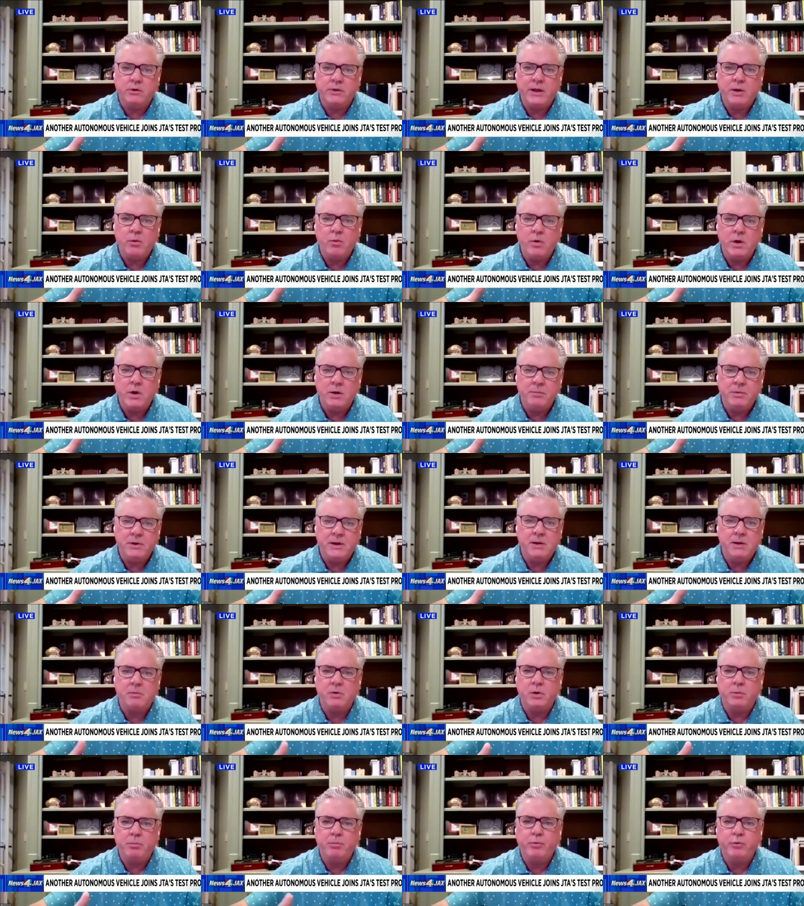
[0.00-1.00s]
They want to be
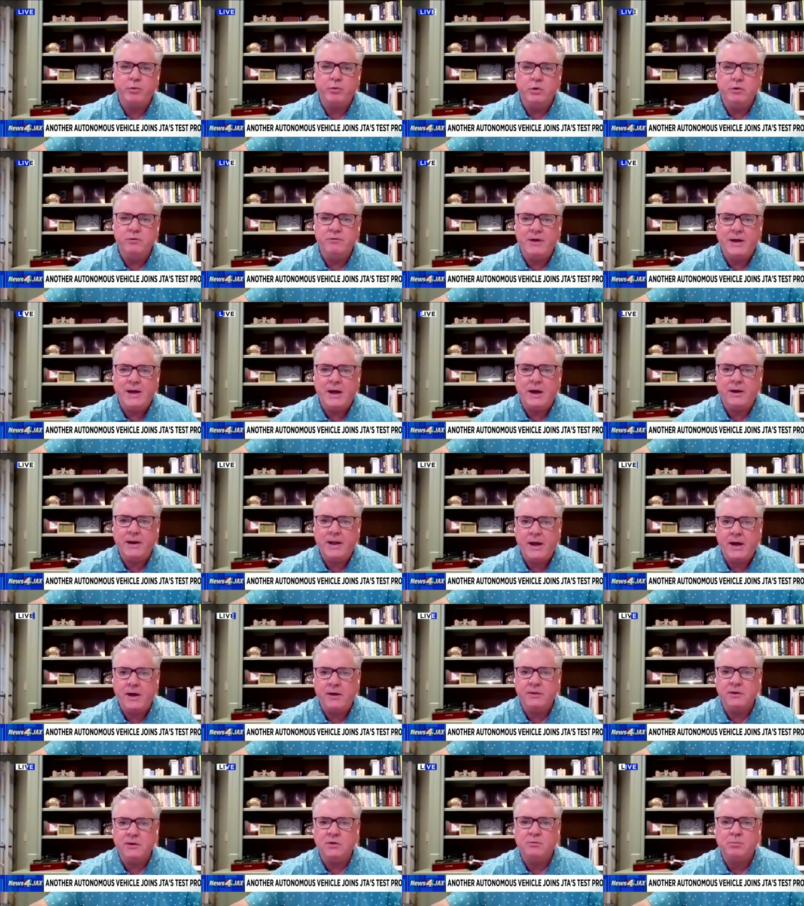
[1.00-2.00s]
able to prove out
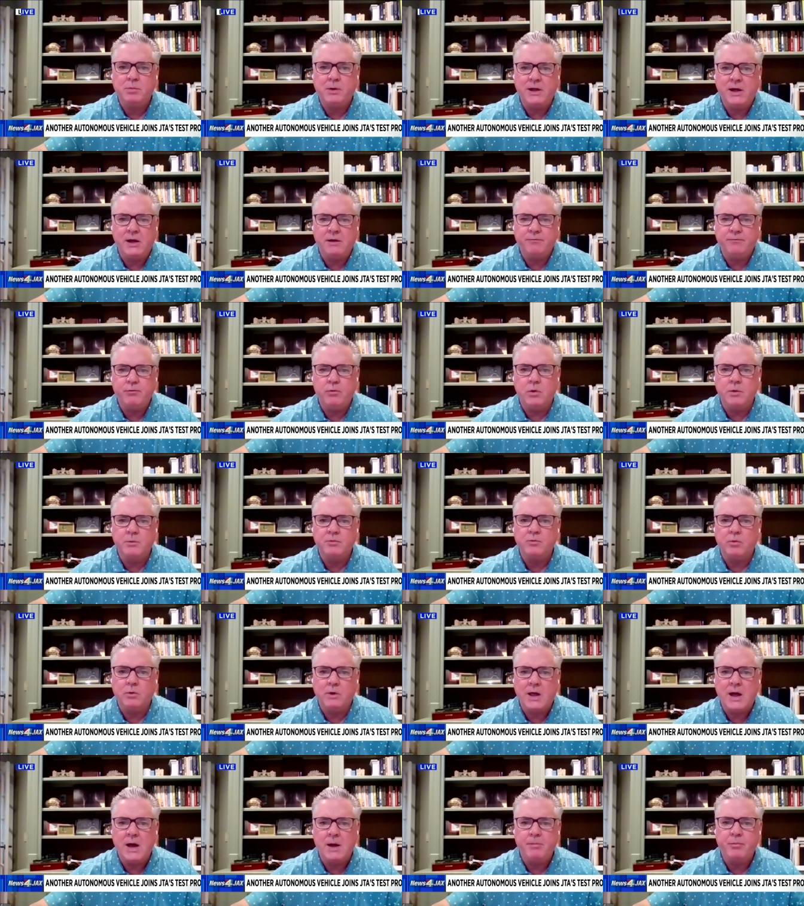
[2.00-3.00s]
how these platforms
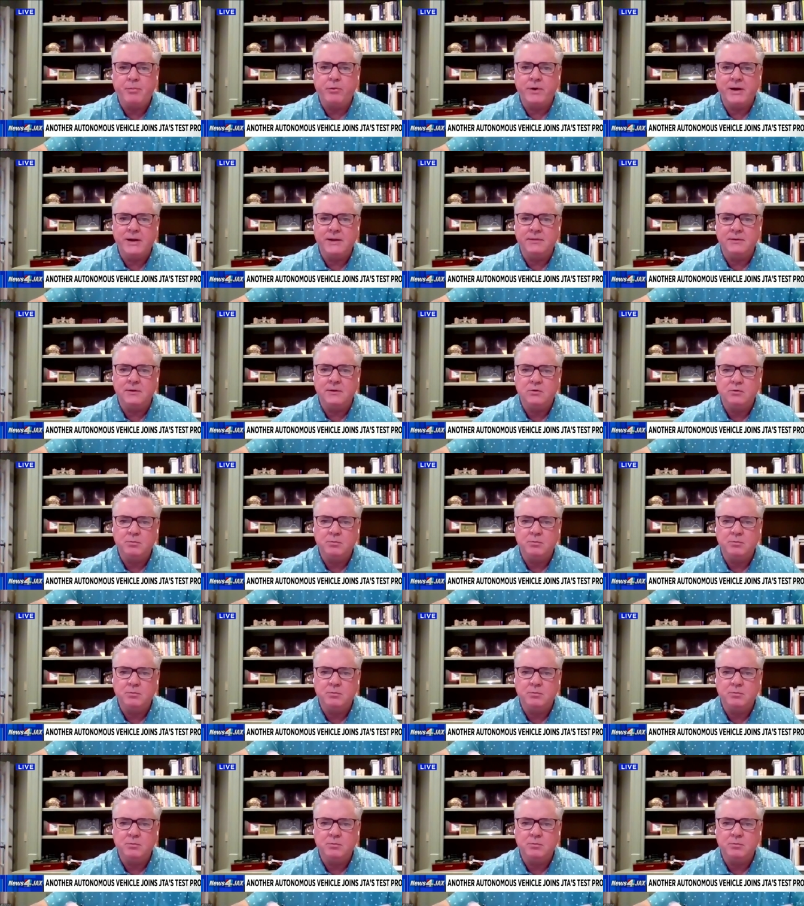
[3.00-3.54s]
will operate and the